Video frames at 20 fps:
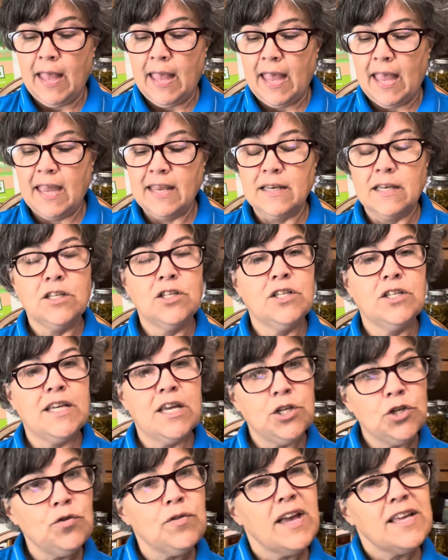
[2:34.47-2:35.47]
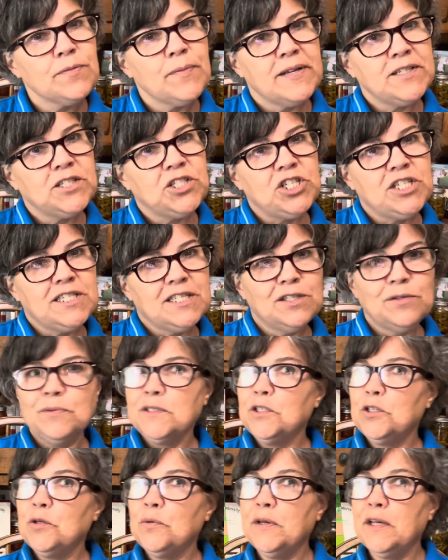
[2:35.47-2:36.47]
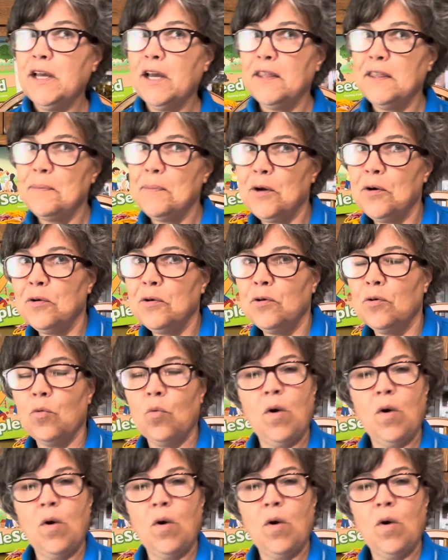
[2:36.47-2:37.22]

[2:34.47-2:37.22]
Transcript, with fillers: And can you guess what Jesus was doing on the boat?